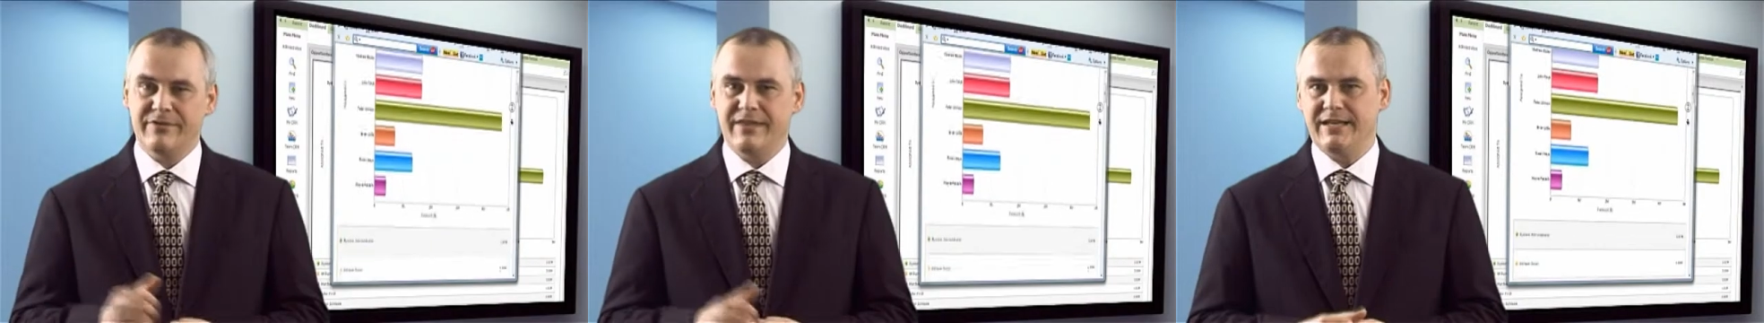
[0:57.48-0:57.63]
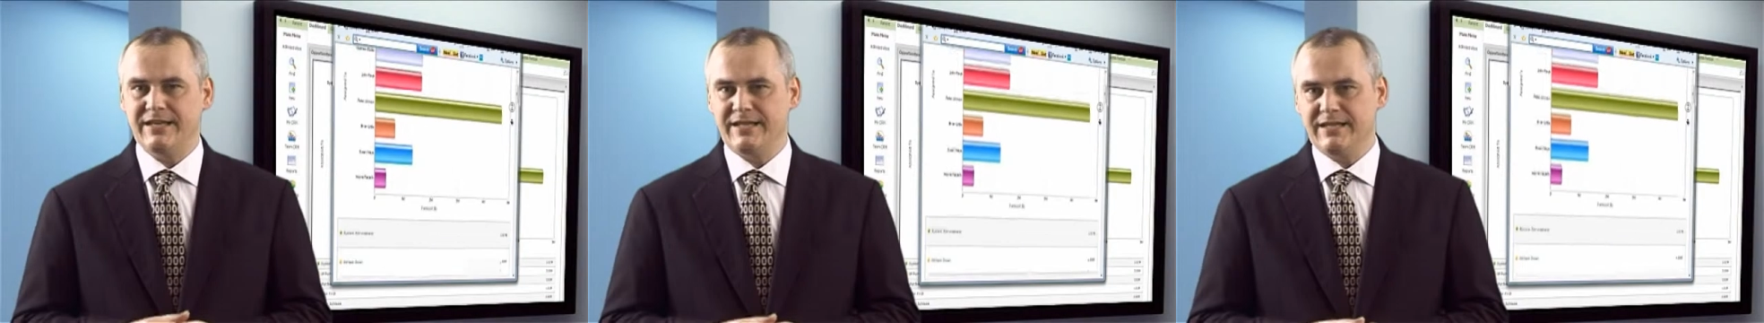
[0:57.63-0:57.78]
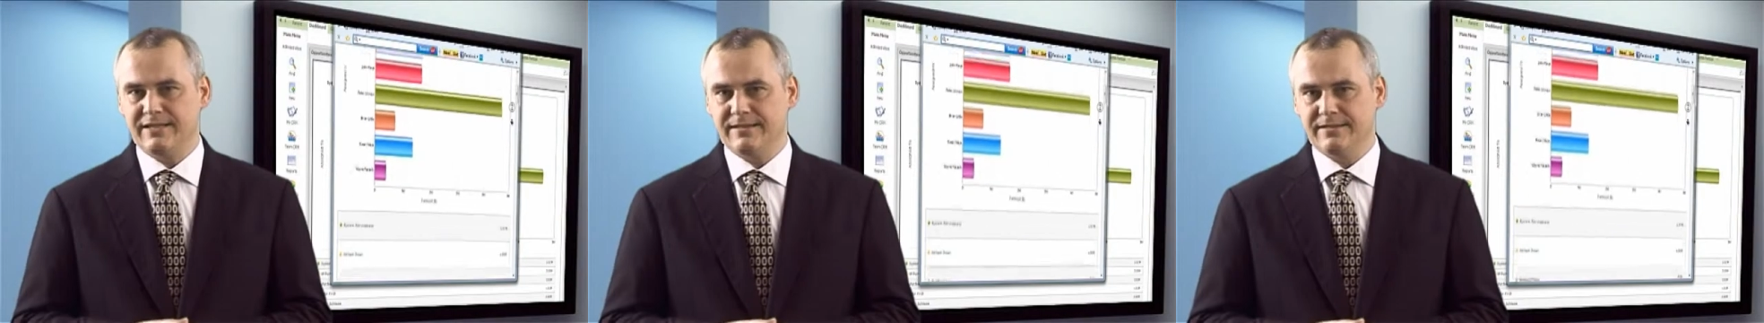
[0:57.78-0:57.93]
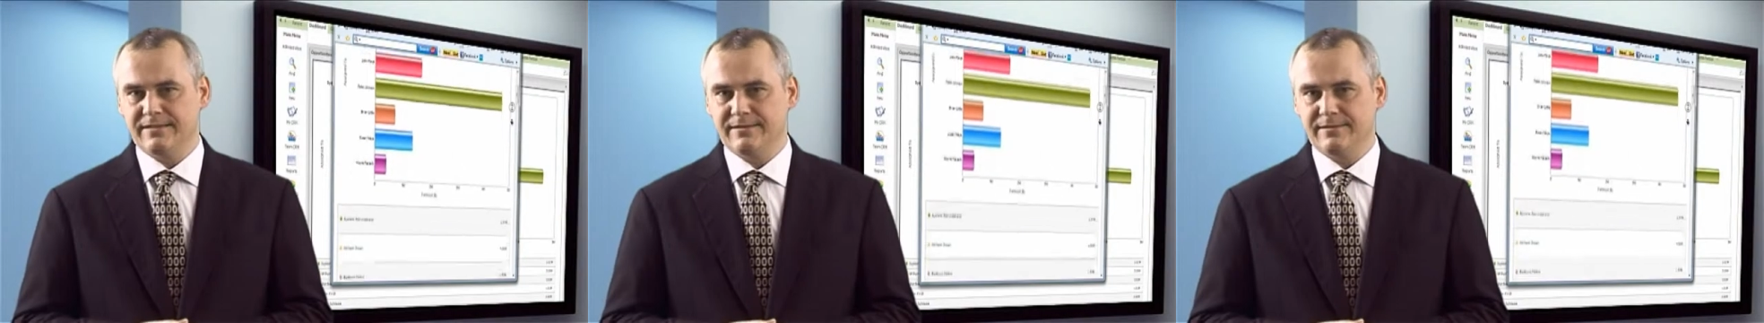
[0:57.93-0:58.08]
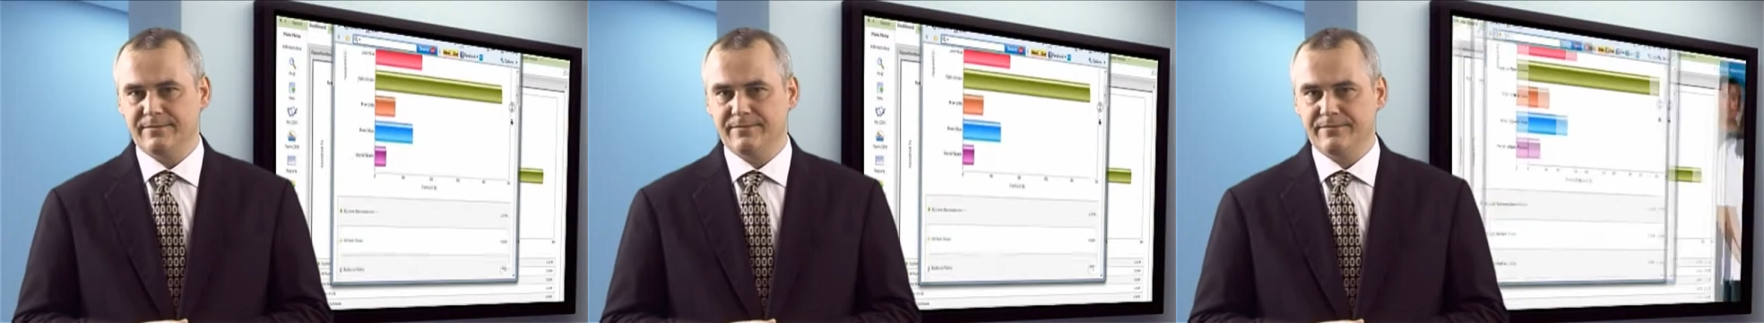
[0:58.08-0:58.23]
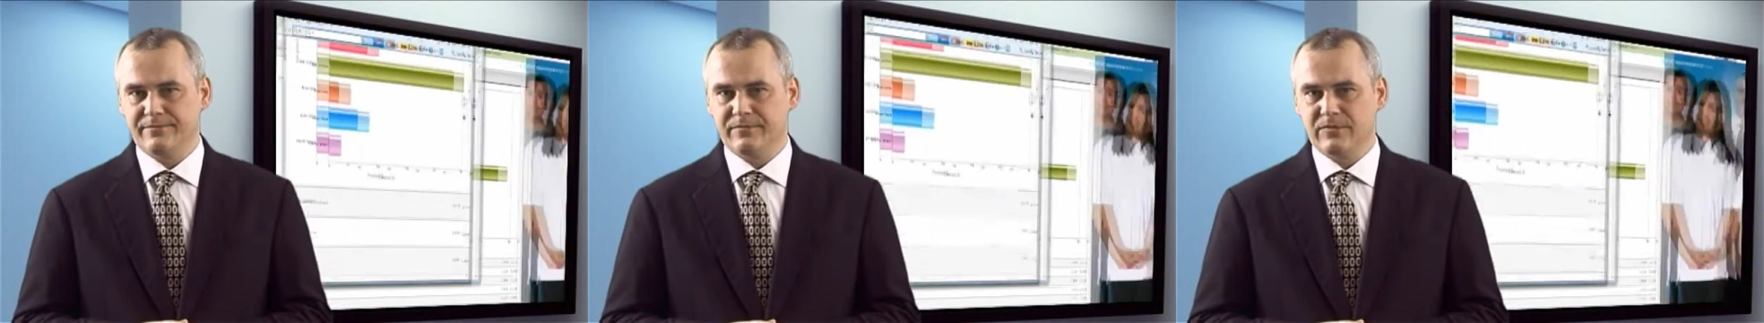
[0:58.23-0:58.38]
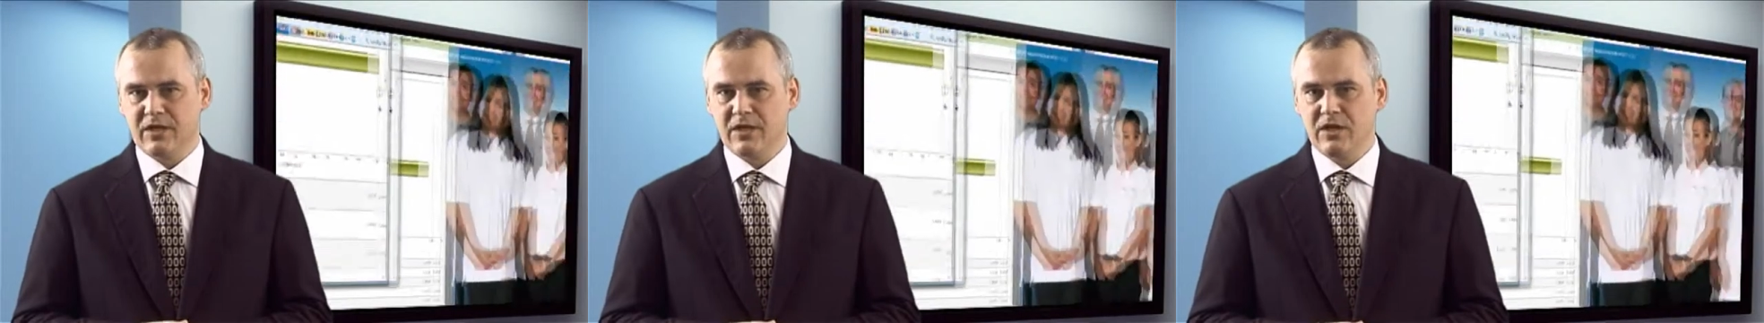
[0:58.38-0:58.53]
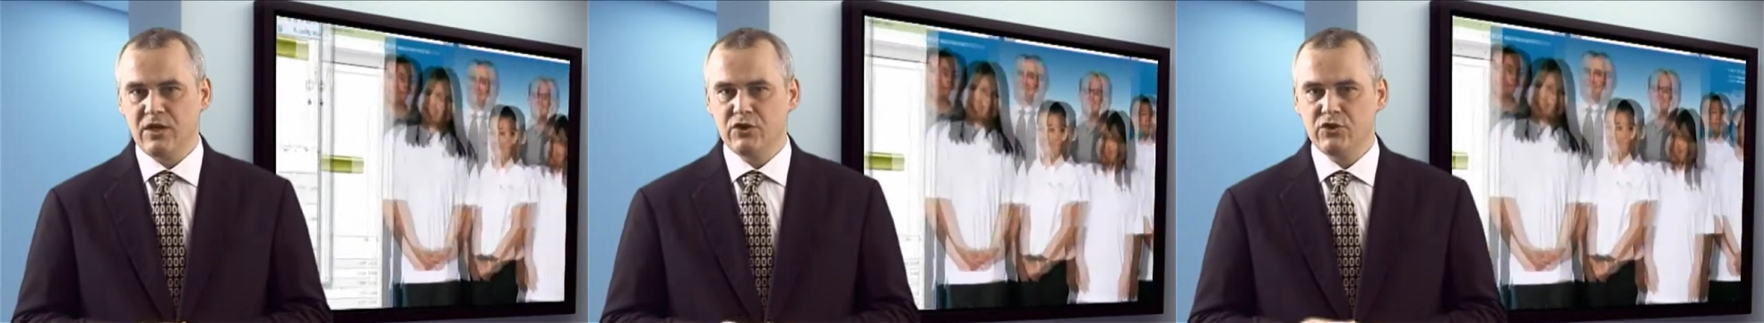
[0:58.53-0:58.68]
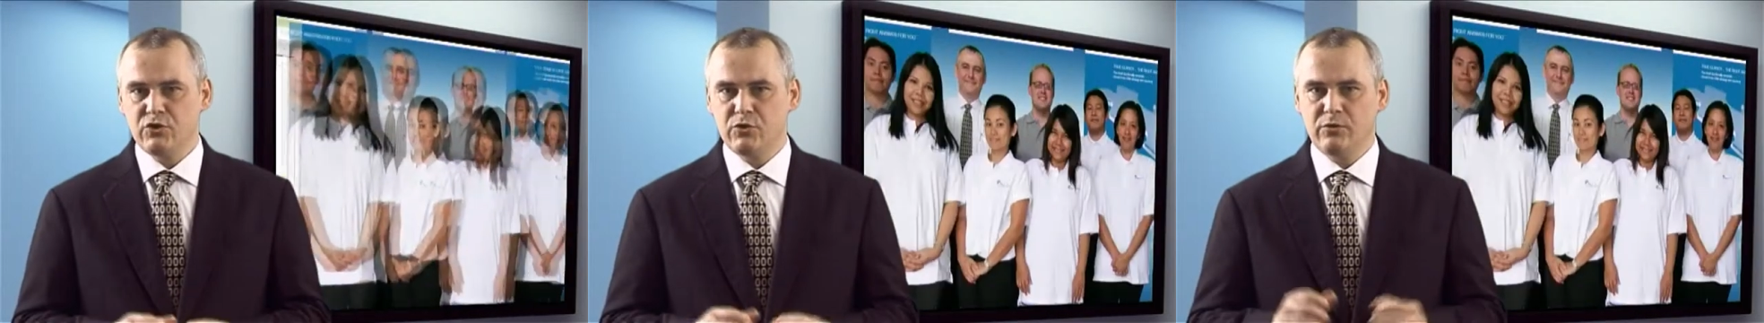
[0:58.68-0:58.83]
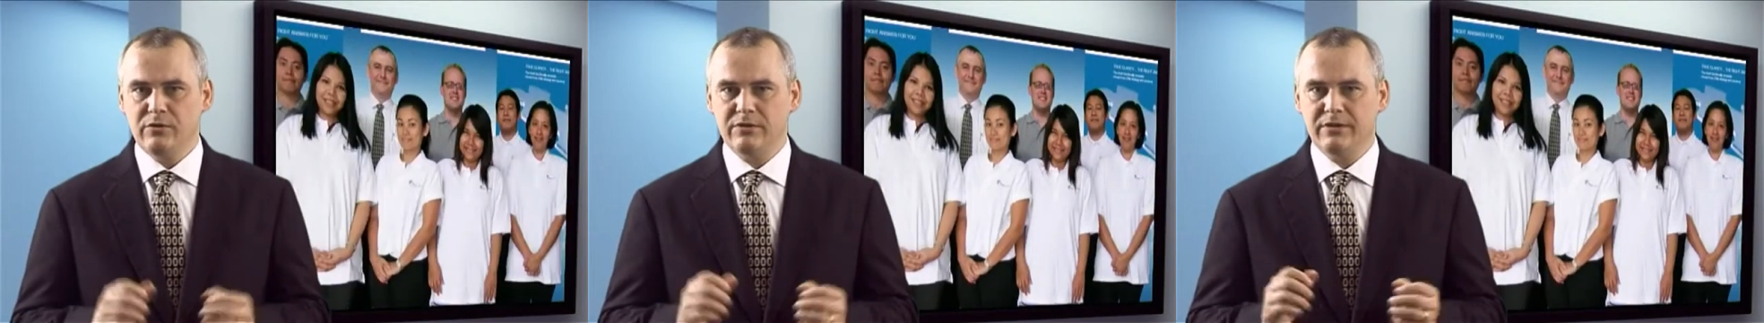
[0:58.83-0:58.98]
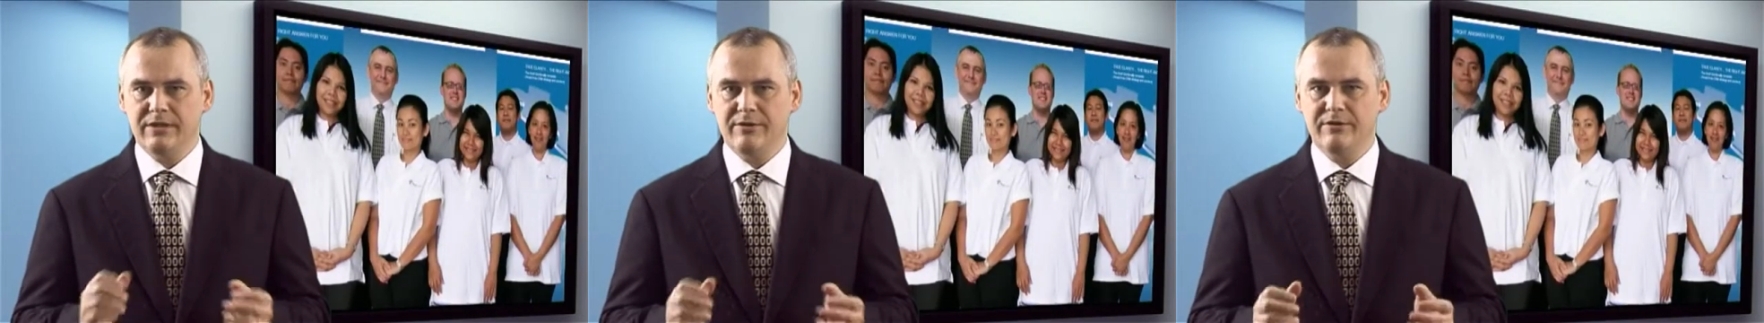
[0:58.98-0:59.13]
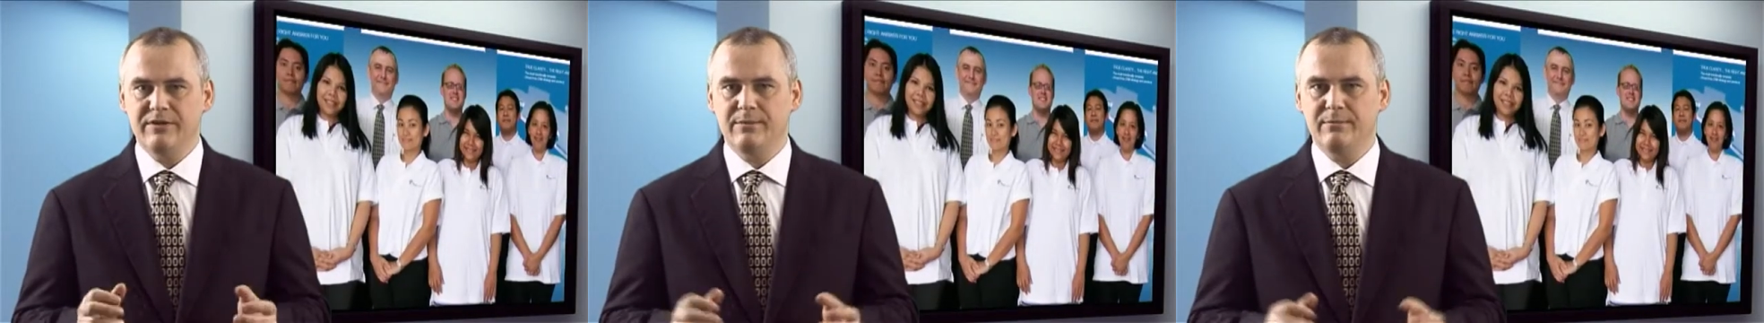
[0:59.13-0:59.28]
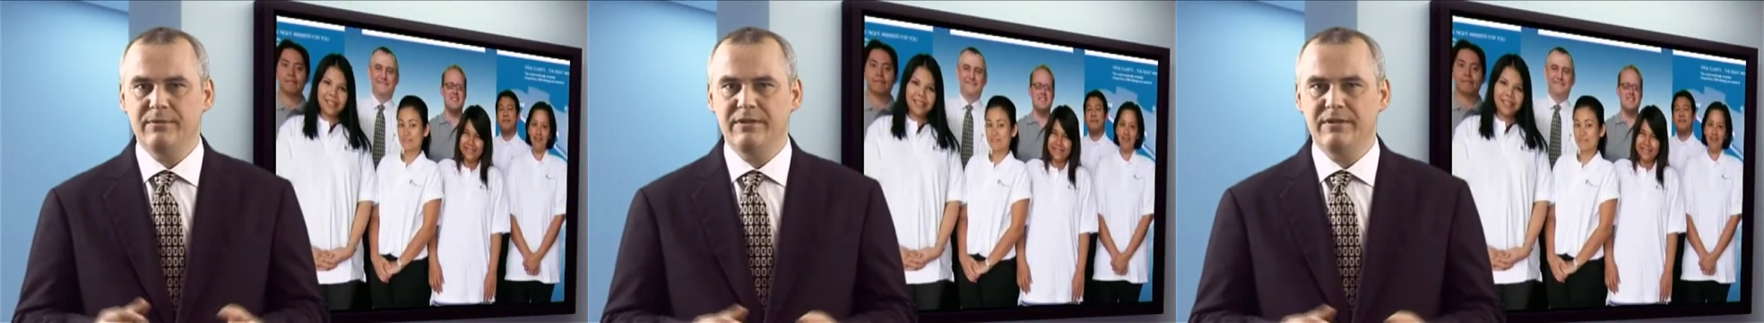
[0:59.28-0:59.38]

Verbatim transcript: they need it. True Clarity